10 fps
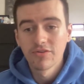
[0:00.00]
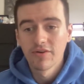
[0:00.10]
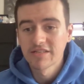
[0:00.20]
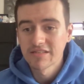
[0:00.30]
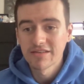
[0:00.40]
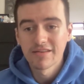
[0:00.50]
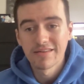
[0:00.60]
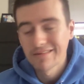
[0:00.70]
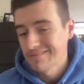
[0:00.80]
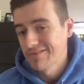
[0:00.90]
This is,
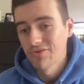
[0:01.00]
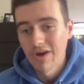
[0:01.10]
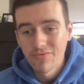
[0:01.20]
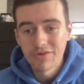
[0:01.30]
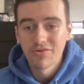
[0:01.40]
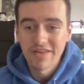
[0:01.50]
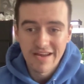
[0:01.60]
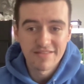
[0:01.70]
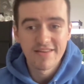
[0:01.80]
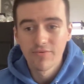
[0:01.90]
how we thought your
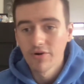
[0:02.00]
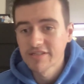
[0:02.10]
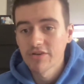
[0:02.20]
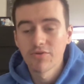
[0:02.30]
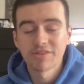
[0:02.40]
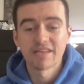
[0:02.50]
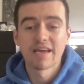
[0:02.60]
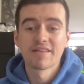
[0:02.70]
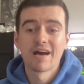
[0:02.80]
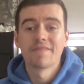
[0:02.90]
idea was, how you worked
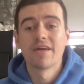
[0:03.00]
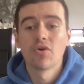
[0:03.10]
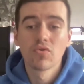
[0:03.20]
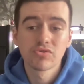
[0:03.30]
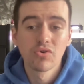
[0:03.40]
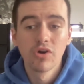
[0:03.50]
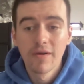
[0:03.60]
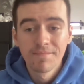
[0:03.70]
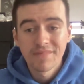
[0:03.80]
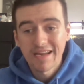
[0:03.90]
together, and then also
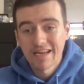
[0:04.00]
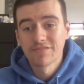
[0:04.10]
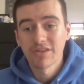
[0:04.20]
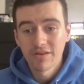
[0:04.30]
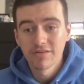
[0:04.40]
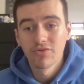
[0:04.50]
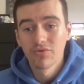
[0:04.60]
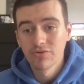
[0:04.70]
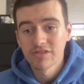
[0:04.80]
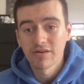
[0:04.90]
that gives,
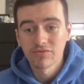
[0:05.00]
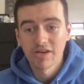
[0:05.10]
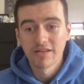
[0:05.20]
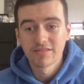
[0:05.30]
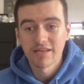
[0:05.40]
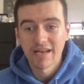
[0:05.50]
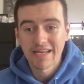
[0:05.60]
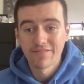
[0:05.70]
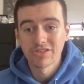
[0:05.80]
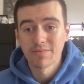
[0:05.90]
users a chance to kind of
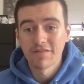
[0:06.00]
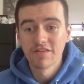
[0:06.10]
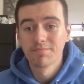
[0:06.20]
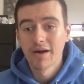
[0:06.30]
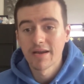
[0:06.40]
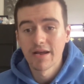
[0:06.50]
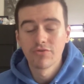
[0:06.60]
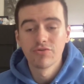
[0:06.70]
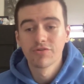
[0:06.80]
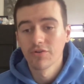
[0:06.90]
give us a bit of feedback and how
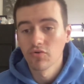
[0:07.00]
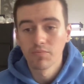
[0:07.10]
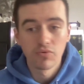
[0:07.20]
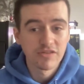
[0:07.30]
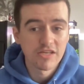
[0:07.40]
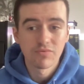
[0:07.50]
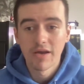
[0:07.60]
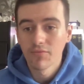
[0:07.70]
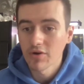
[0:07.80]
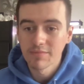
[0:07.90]
you thought the whole process
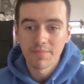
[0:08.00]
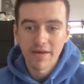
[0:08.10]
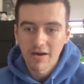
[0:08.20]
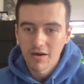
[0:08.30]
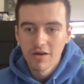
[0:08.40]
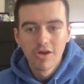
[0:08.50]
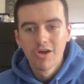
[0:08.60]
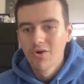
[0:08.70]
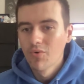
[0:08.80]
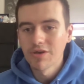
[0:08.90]
went, what could be better,
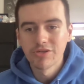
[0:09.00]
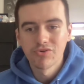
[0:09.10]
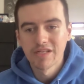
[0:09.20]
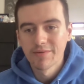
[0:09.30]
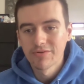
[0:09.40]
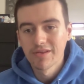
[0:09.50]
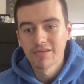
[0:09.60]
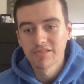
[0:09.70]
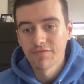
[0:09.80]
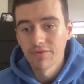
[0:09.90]
what you enjoyed about
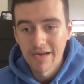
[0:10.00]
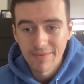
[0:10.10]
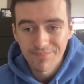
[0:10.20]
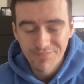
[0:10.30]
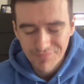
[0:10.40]
it, stuff like that.